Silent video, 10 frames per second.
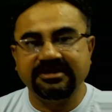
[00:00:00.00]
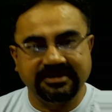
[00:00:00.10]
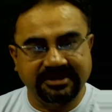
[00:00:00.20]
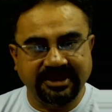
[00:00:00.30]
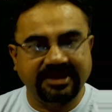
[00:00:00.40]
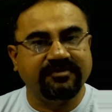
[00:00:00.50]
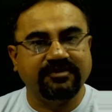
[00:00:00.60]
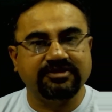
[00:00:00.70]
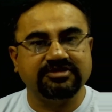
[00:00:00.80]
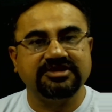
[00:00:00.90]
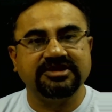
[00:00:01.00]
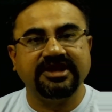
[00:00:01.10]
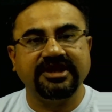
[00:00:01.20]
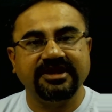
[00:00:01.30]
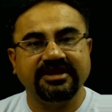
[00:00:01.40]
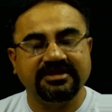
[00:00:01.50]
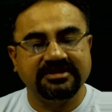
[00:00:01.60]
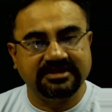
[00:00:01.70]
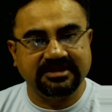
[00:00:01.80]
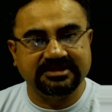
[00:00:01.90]
They are
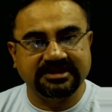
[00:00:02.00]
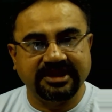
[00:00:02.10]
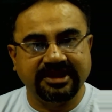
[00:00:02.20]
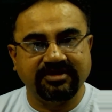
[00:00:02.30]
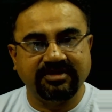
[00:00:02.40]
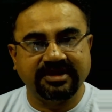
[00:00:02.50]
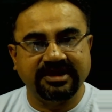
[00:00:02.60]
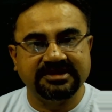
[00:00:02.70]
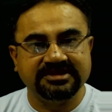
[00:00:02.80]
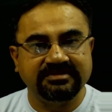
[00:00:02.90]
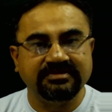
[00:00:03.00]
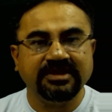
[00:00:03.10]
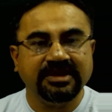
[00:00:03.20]
photosynthetic organism.